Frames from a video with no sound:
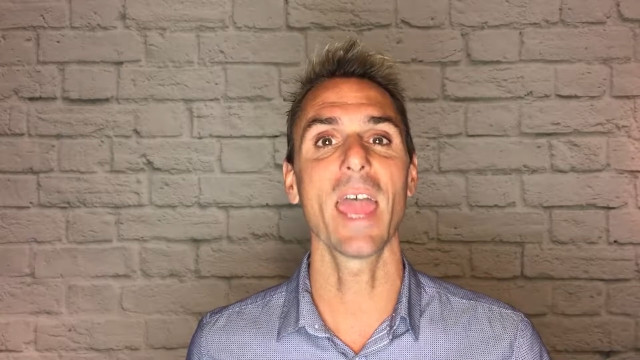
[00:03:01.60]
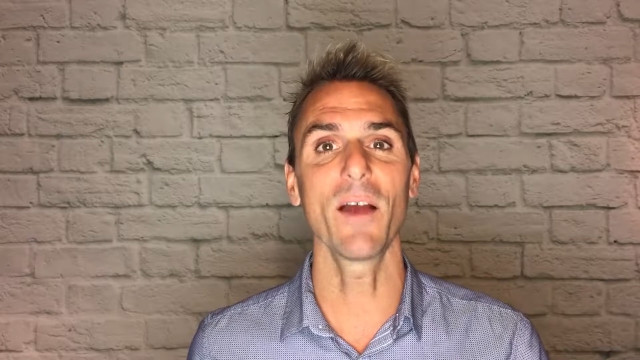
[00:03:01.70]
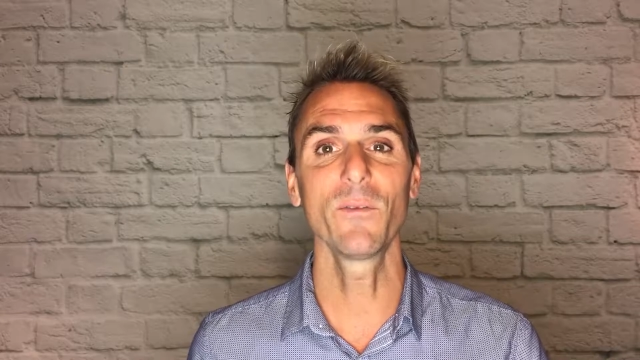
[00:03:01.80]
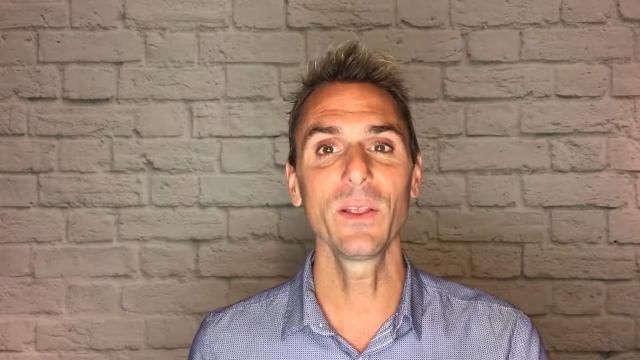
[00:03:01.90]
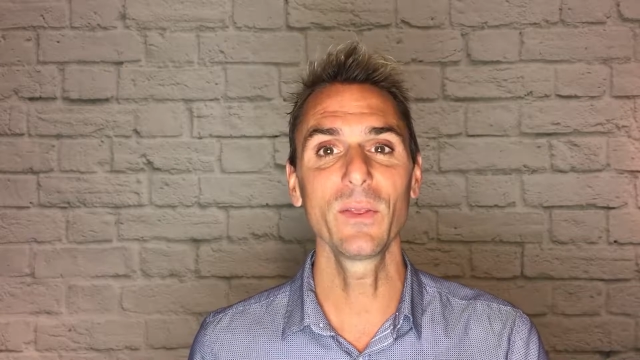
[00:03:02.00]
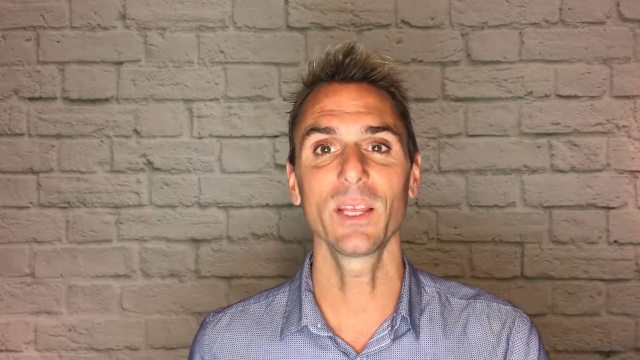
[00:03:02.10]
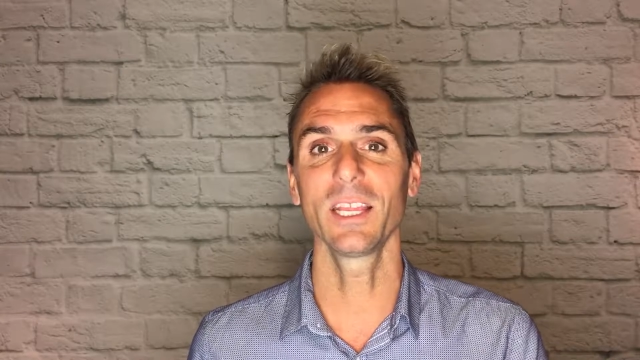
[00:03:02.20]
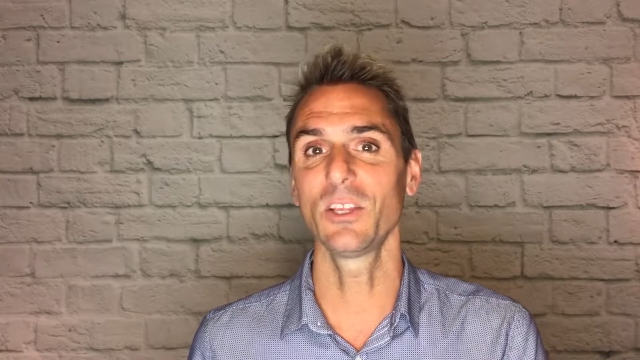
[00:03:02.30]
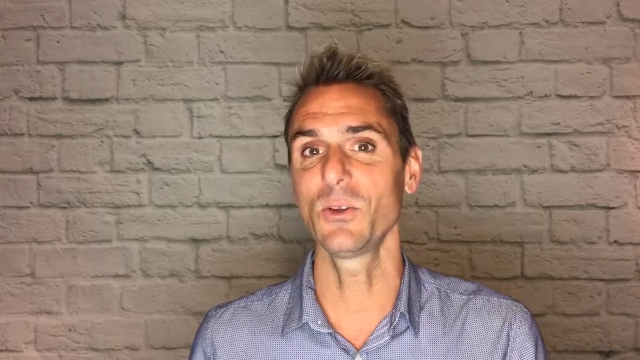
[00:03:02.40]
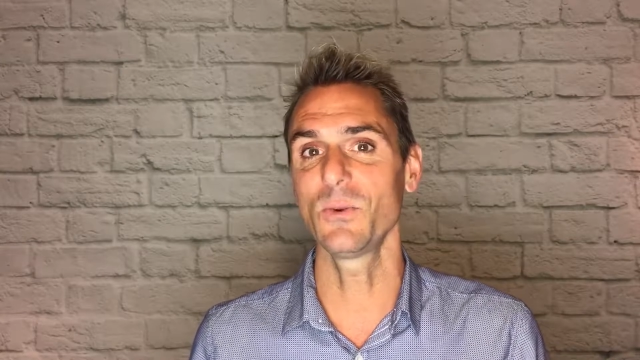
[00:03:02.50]
everything
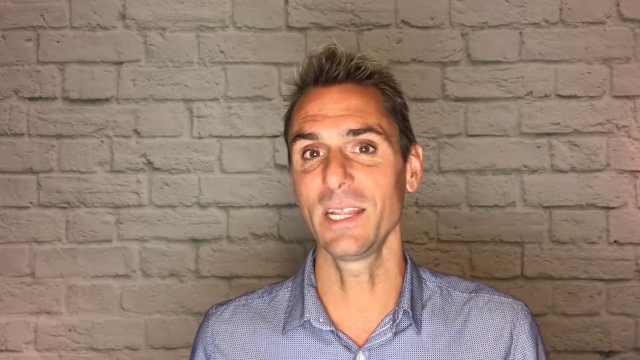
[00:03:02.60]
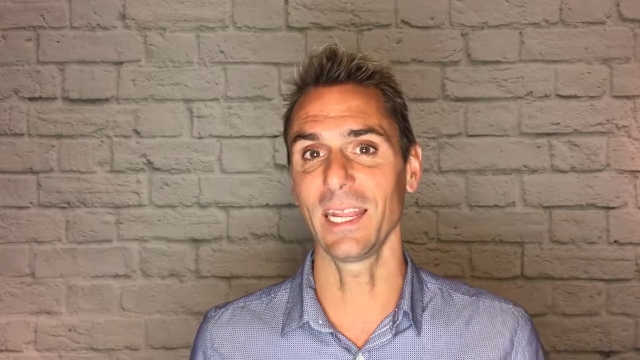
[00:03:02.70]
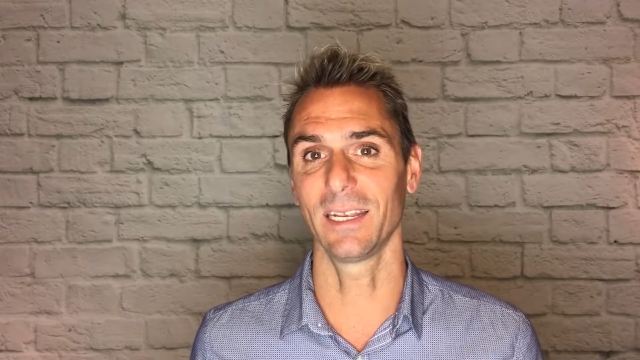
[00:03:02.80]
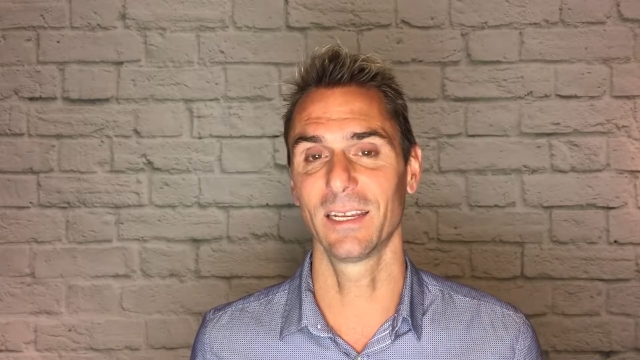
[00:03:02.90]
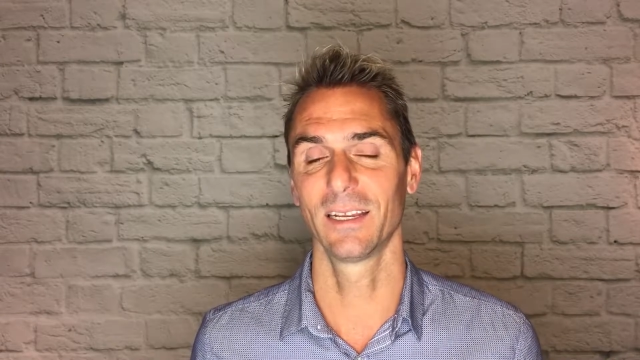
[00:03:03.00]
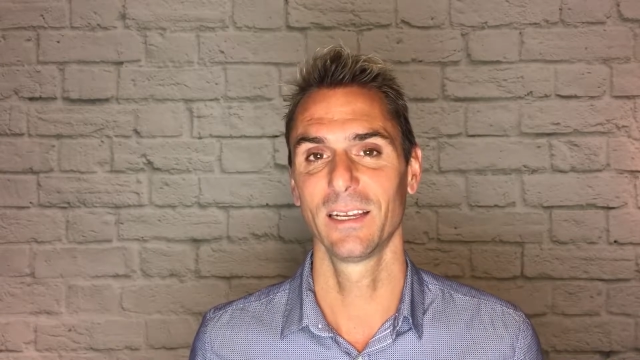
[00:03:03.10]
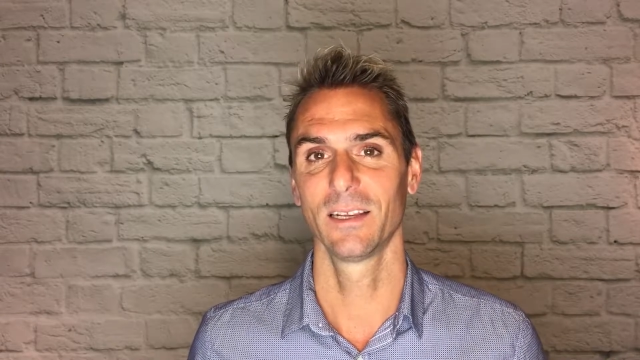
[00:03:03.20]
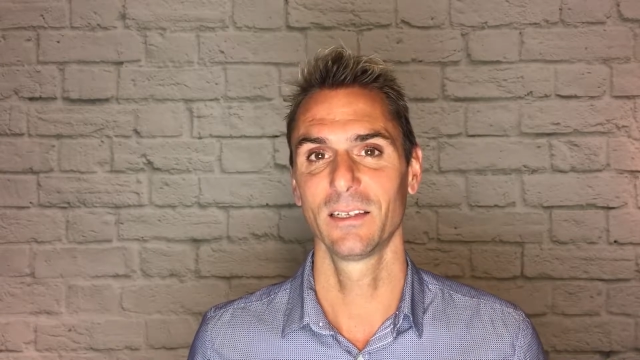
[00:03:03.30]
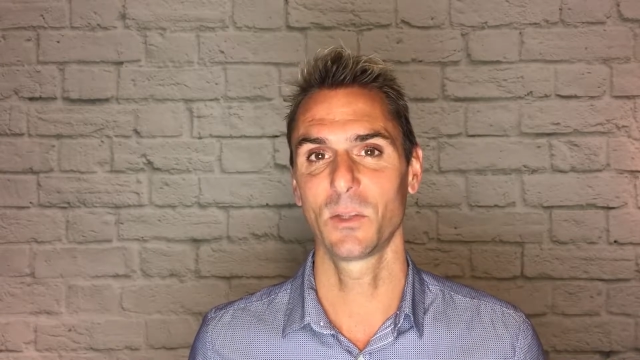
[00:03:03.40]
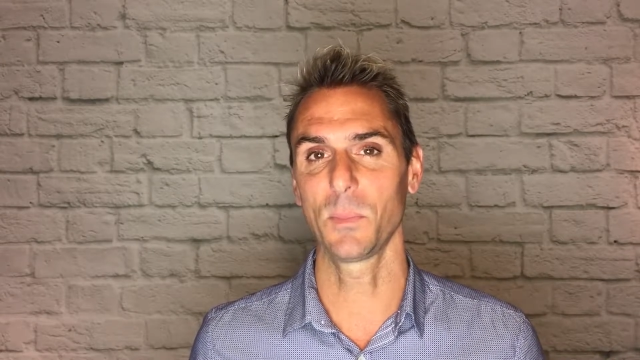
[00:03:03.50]
you need
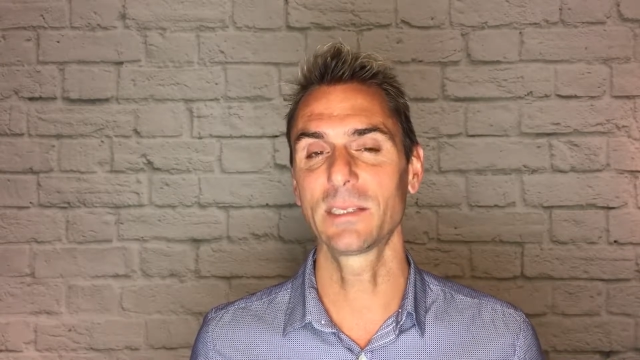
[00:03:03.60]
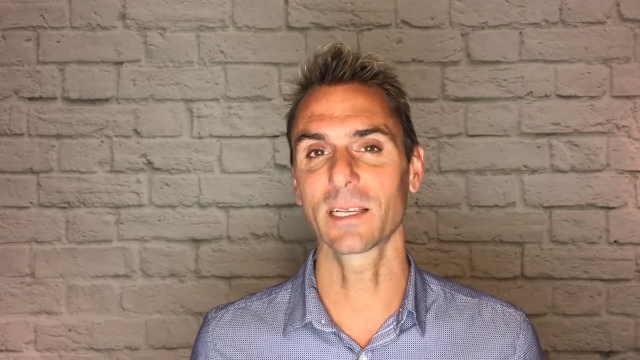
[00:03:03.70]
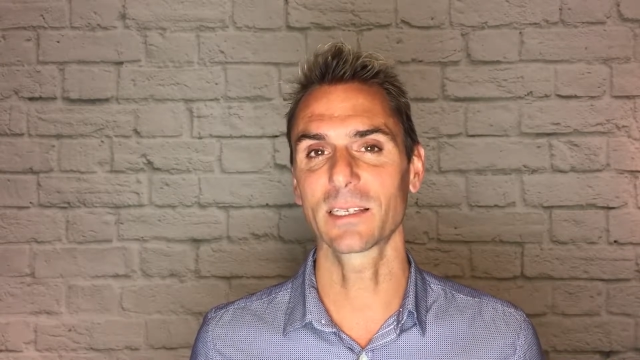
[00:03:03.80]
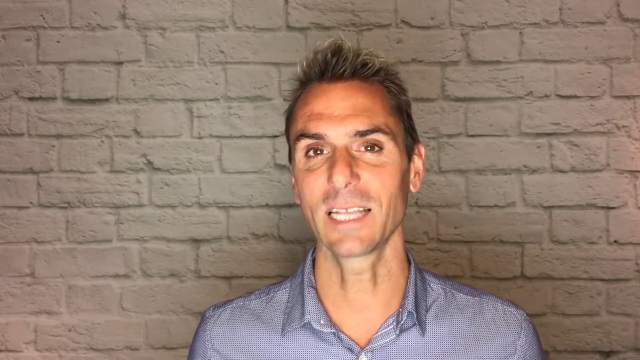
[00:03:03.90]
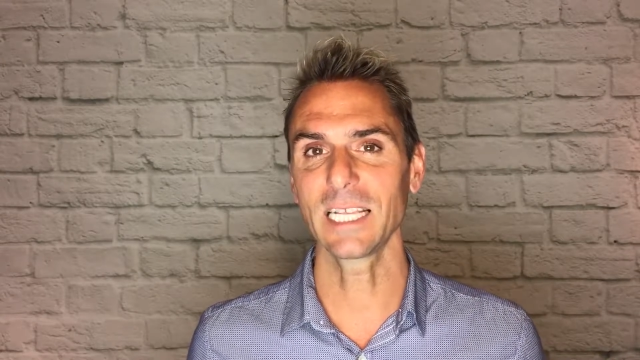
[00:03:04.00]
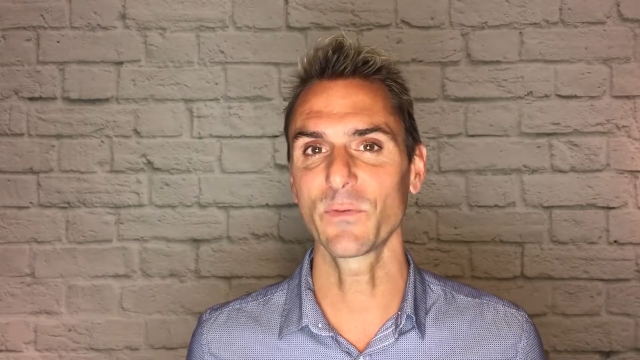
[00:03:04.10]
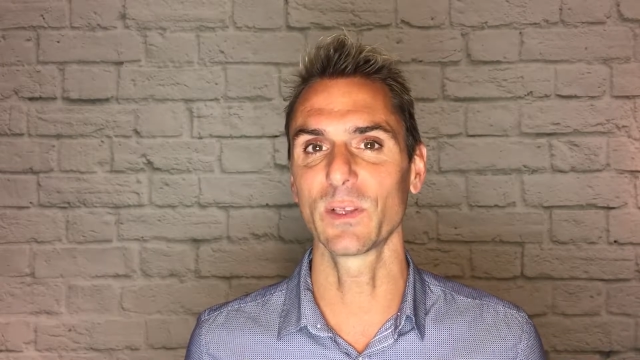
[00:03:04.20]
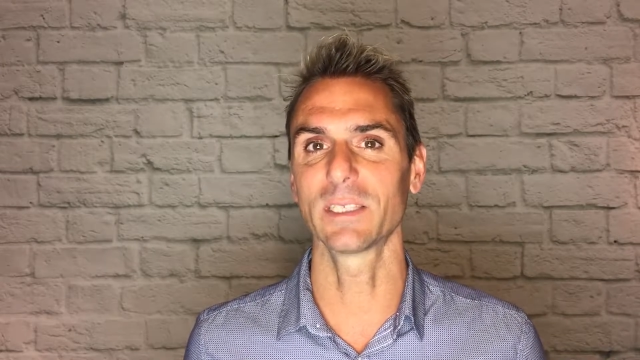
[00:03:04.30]
to be successful